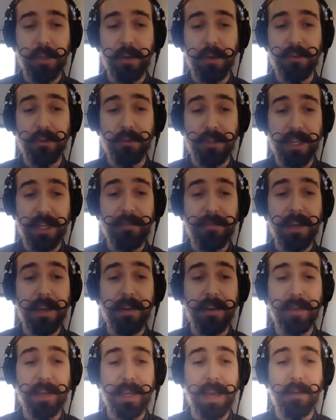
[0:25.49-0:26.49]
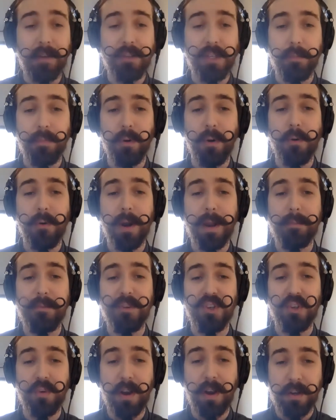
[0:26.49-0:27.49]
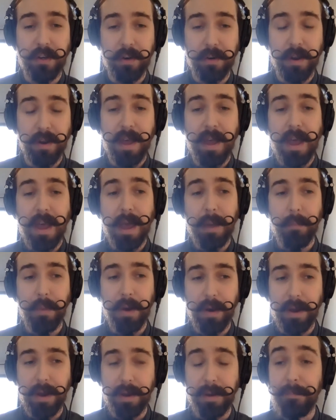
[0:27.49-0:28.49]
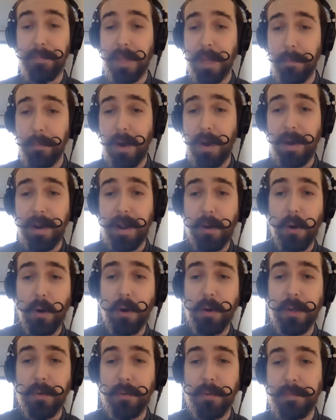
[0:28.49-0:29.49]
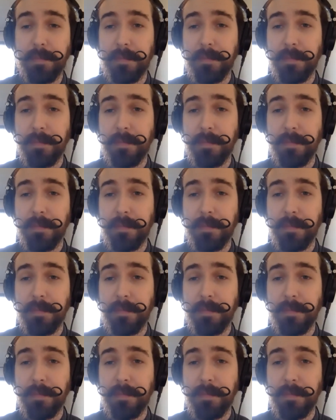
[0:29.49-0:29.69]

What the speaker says: our Certificate of Accounting program instructor, Emad. Emad, how are you?